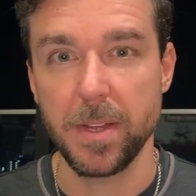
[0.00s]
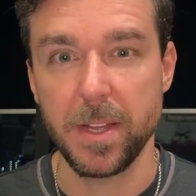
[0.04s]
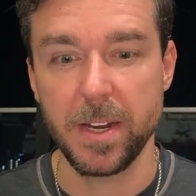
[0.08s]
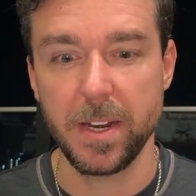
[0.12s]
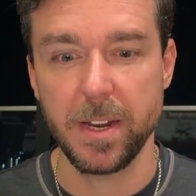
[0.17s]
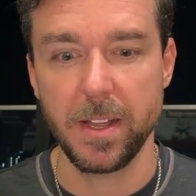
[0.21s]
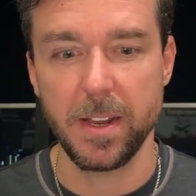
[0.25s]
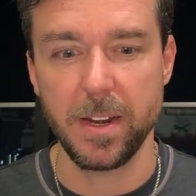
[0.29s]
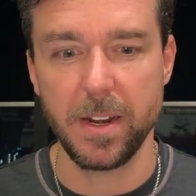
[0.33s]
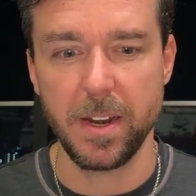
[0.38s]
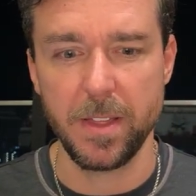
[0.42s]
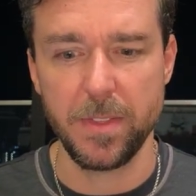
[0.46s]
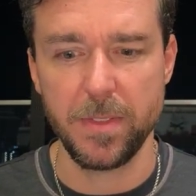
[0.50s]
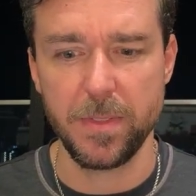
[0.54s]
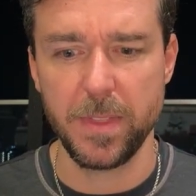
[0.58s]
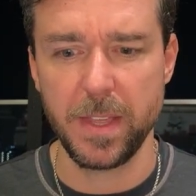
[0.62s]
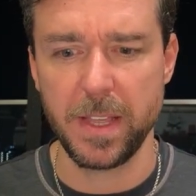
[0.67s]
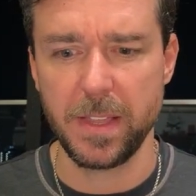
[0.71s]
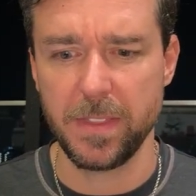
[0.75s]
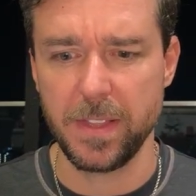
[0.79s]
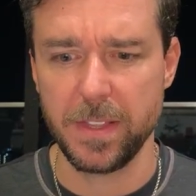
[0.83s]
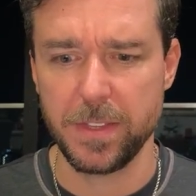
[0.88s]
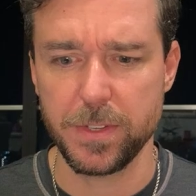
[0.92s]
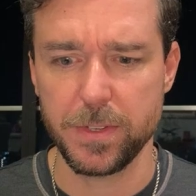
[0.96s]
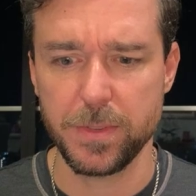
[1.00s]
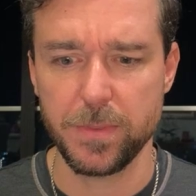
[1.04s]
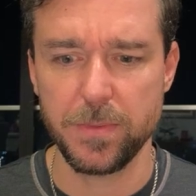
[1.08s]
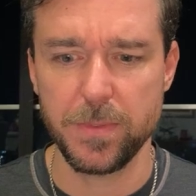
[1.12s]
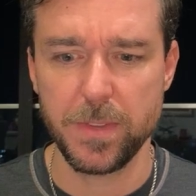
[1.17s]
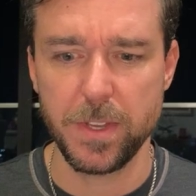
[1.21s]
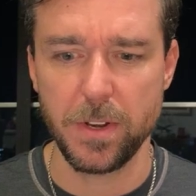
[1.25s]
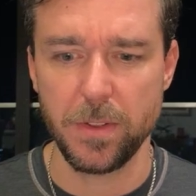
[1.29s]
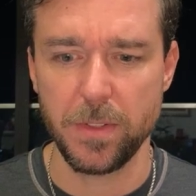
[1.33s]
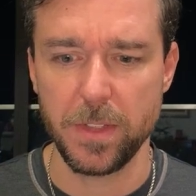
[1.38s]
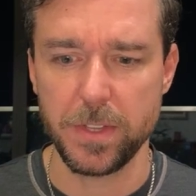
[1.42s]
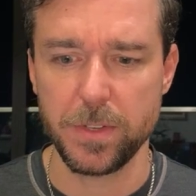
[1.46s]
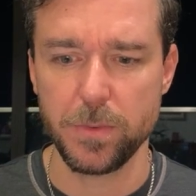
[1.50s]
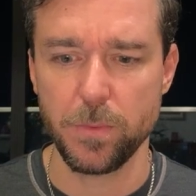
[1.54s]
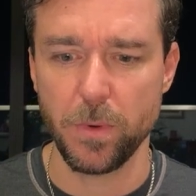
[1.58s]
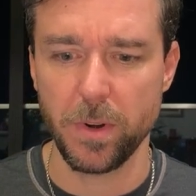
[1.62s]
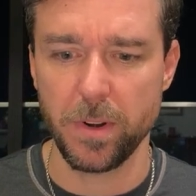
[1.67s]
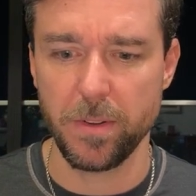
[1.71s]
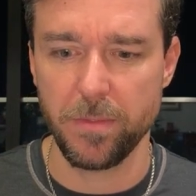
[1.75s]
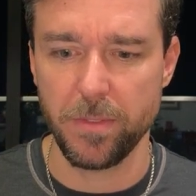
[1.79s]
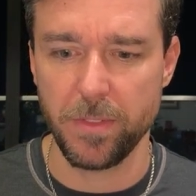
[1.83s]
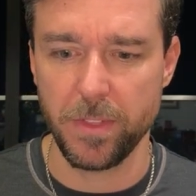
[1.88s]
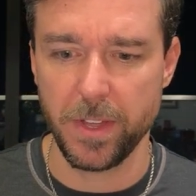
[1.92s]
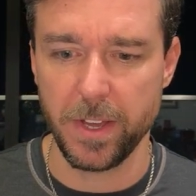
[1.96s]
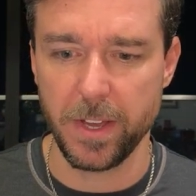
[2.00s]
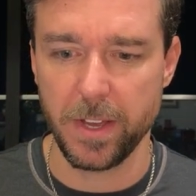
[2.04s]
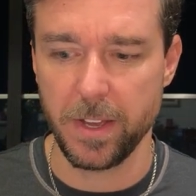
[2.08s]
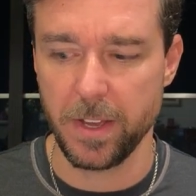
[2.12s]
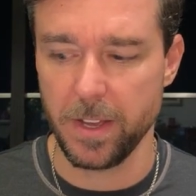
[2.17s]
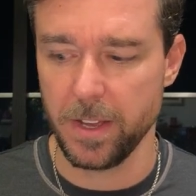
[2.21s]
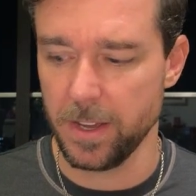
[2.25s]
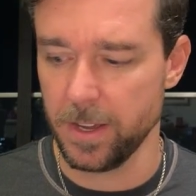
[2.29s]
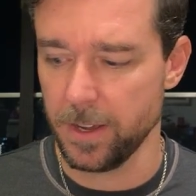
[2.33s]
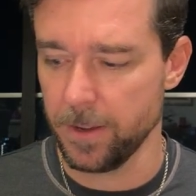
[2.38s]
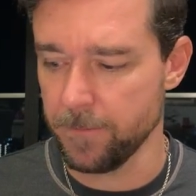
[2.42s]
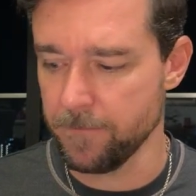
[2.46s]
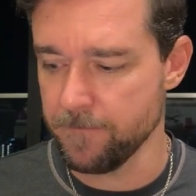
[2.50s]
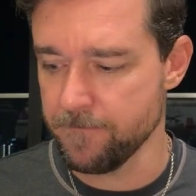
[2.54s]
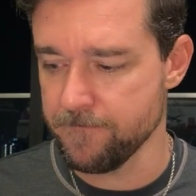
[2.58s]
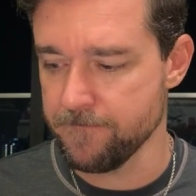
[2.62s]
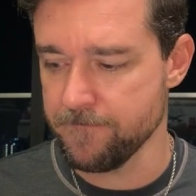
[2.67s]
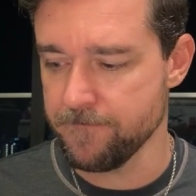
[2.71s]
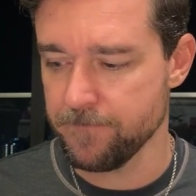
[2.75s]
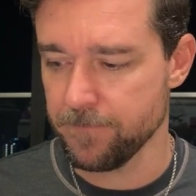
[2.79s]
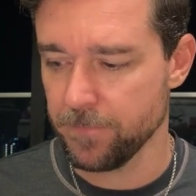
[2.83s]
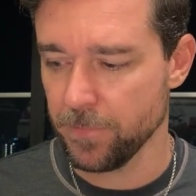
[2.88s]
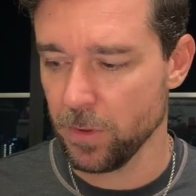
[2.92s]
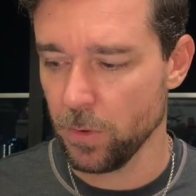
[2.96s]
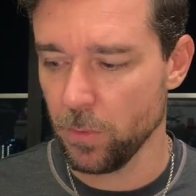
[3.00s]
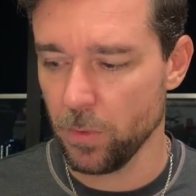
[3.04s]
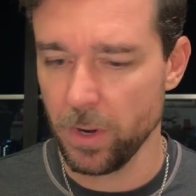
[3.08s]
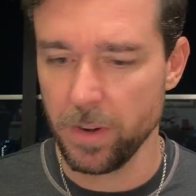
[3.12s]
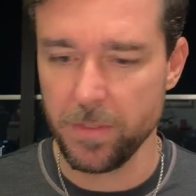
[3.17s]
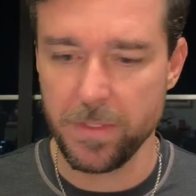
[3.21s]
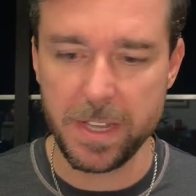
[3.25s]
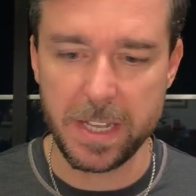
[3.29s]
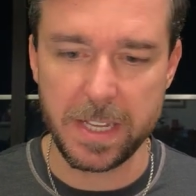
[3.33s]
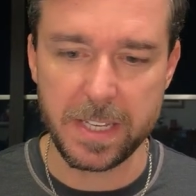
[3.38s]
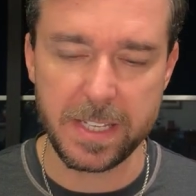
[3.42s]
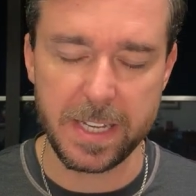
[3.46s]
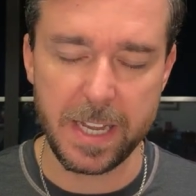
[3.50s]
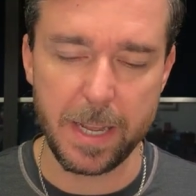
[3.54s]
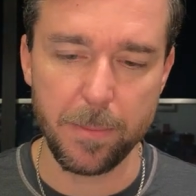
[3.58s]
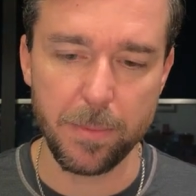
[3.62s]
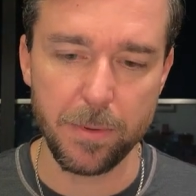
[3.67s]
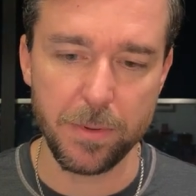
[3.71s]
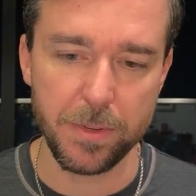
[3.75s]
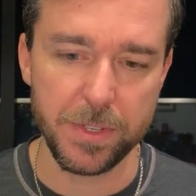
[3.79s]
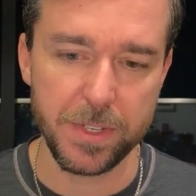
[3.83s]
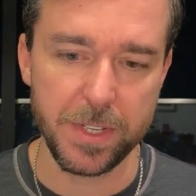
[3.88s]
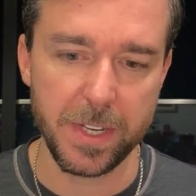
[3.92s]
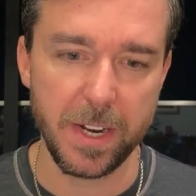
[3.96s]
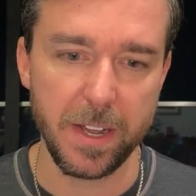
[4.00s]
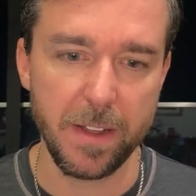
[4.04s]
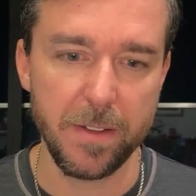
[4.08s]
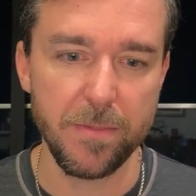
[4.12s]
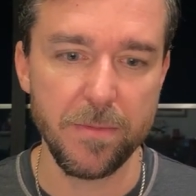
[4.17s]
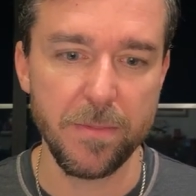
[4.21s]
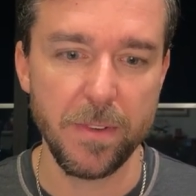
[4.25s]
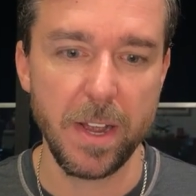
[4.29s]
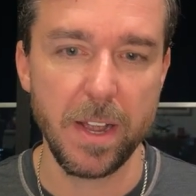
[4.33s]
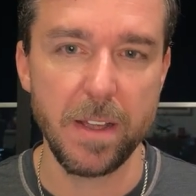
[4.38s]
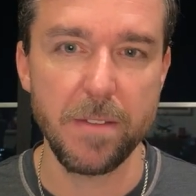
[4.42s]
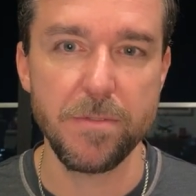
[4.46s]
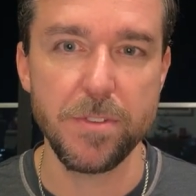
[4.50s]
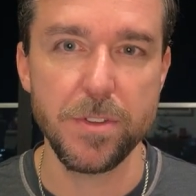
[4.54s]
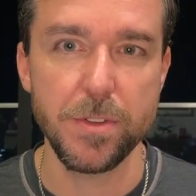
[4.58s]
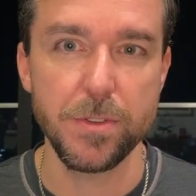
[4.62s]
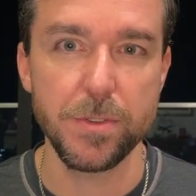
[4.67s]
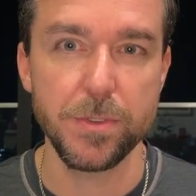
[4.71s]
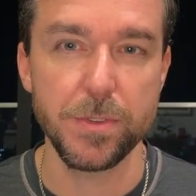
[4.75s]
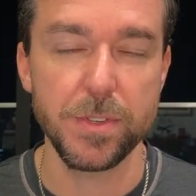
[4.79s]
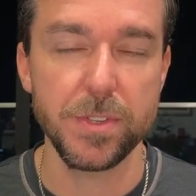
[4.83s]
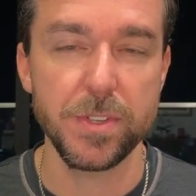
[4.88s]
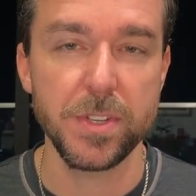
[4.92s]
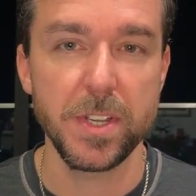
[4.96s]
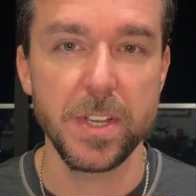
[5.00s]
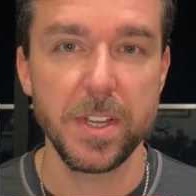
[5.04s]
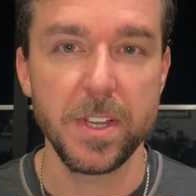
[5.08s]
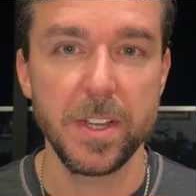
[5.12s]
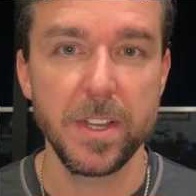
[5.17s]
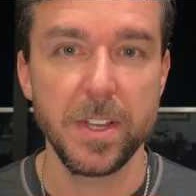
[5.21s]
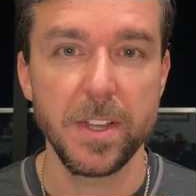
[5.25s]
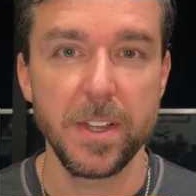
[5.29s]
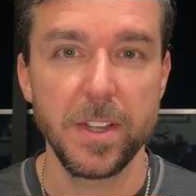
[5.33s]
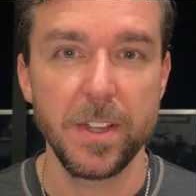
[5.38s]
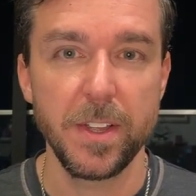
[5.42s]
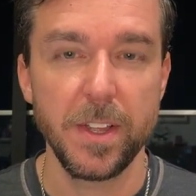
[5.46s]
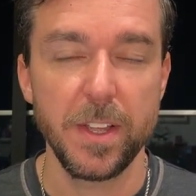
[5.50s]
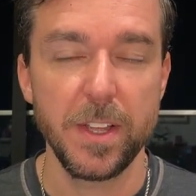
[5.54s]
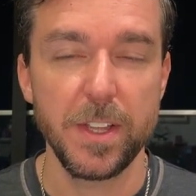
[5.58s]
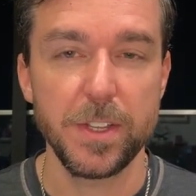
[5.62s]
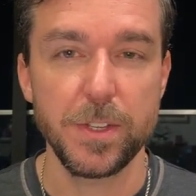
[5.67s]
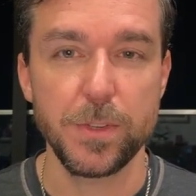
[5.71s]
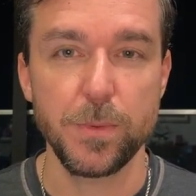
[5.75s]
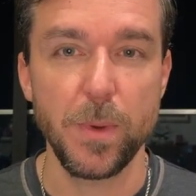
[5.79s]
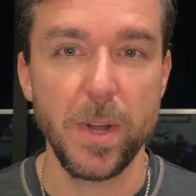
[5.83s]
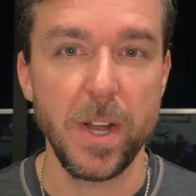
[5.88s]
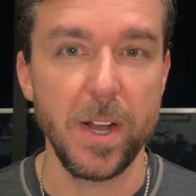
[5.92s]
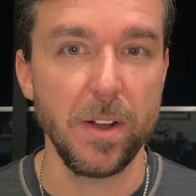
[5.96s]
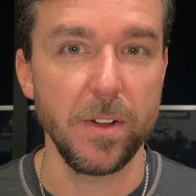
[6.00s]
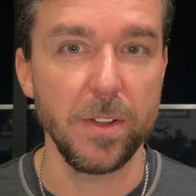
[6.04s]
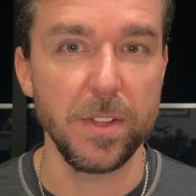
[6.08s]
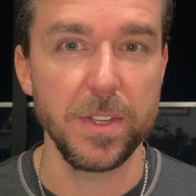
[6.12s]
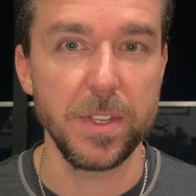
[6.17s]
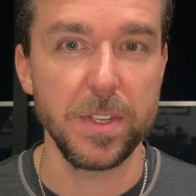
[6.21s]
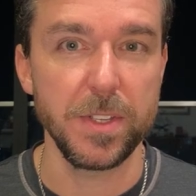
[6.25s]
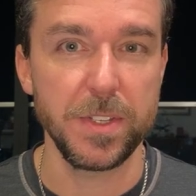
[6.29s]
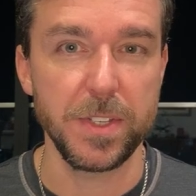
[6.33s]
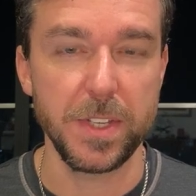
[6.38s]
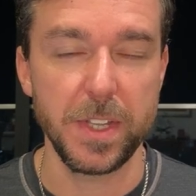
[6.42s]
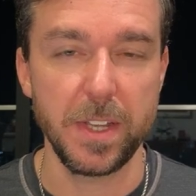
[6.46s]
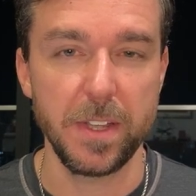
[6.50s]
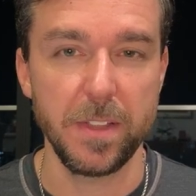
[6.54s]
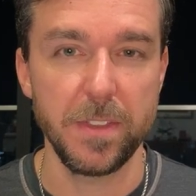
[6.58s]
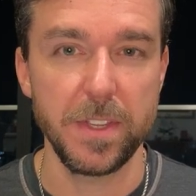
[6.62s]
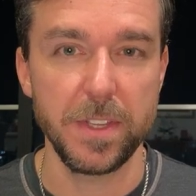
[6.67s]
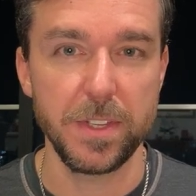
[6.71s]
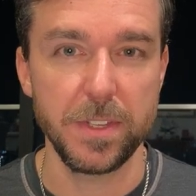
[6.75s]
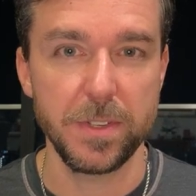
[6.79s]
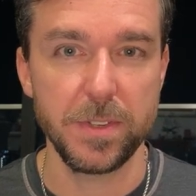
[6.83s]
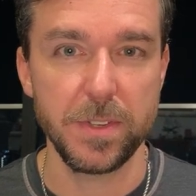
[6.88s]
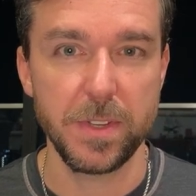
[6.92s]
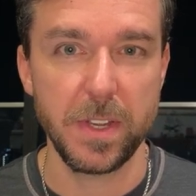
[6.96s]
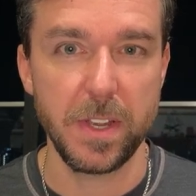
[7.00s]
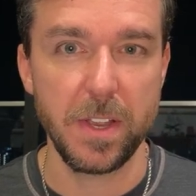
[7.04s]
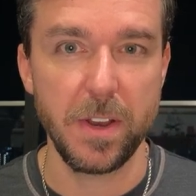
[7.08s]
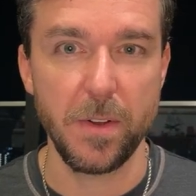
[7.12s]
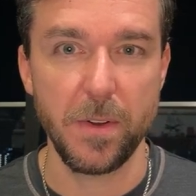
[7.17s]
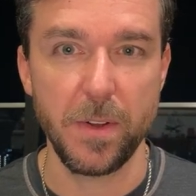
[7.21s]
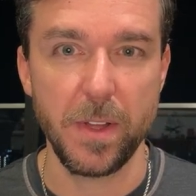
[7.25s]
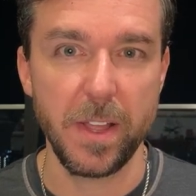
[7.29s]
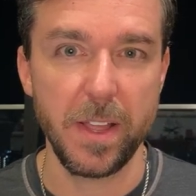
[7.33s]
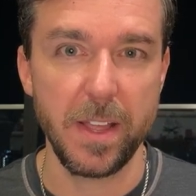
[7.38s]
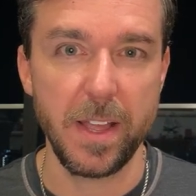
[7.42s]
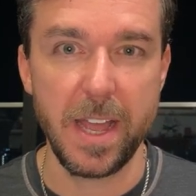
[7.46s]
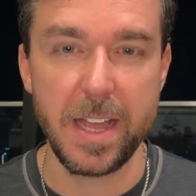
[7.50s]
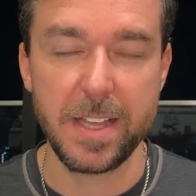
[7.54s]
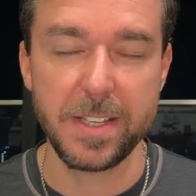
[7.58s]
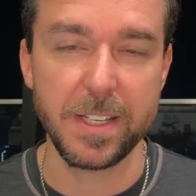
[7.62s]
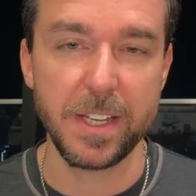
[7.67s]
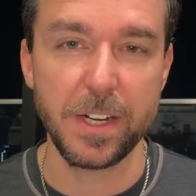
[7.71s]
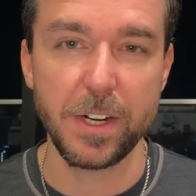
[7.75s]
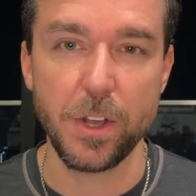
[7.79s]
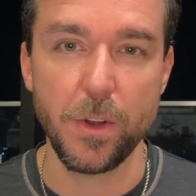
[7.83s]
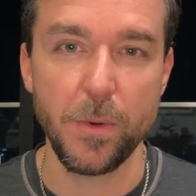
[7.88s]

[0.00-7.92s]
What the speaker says: And I think that's one of the examples that I've used as well, is this S.N.